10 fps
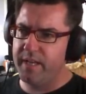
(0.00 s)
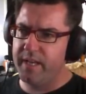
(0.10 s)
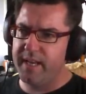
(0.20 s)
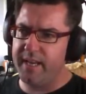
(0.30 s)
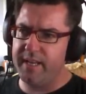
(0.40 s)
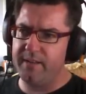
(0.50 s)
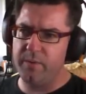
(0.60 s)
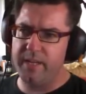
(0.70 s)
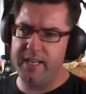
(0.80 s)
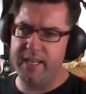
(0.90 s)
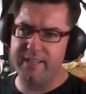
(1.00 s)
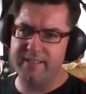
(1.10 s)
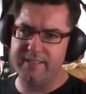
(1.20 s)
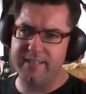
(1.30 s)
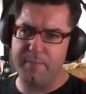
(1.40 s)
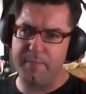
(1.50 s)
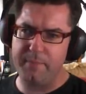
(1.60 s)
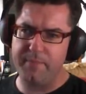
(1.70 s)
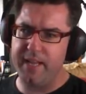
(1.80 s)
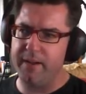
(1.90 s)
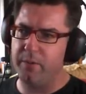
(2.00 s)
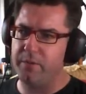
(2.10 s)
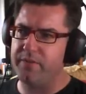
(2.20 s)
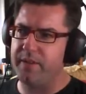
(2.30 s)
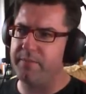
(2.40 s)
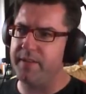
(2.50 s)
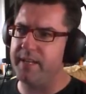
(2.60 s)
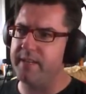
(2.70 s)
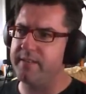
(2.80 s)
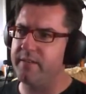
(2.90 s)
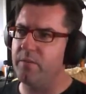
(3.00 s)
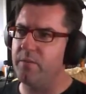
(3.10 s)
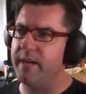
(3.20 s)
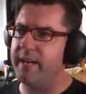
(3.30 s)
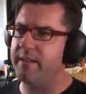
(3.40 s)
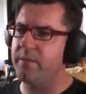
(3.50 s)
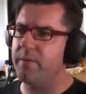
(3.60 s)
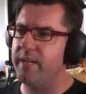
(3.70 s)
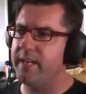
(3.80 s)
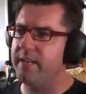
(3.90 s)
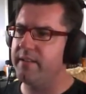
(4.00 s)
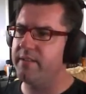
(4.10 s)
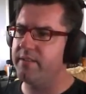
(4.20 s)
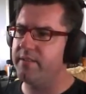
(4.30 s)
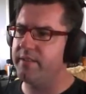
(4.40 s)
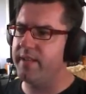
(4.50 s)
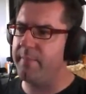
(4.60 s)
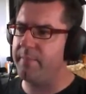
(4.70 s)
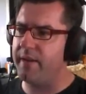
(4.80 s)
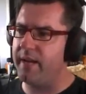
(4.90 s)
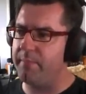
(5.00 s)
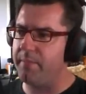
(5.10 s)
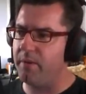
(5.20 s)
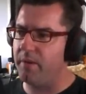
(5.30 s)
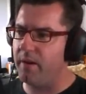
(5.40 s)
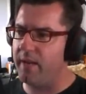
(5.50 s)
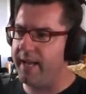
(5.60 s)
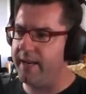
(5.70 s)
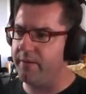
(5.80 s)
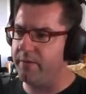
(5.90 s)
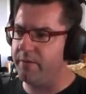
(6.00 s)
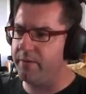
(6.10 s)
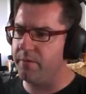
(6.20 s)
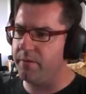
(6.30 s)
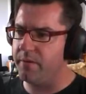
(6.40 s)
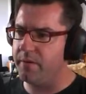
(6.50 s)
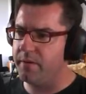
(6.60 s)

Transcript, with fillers: Can we step up there or something? Is there a way that we can step up on a ladder or